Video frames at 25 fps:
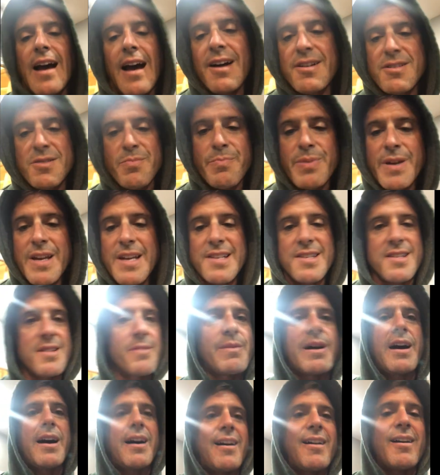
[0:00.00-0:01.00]
I was pissed
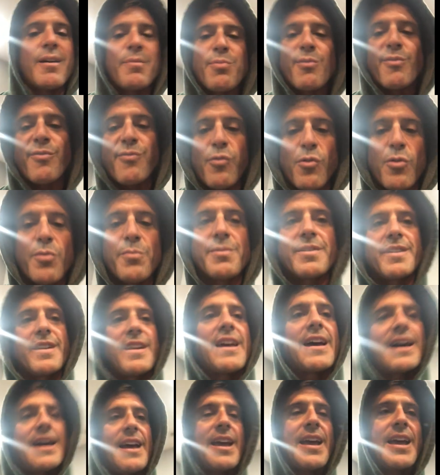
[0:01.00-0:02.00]
about how I performed
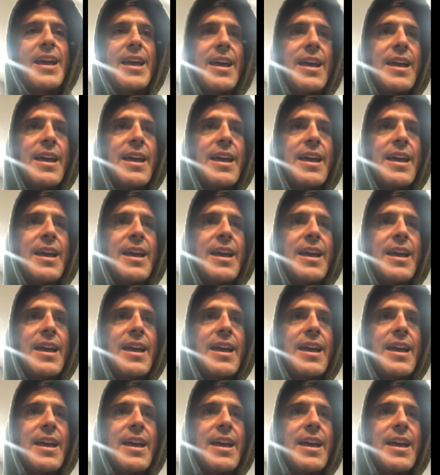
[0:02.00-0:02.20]
today.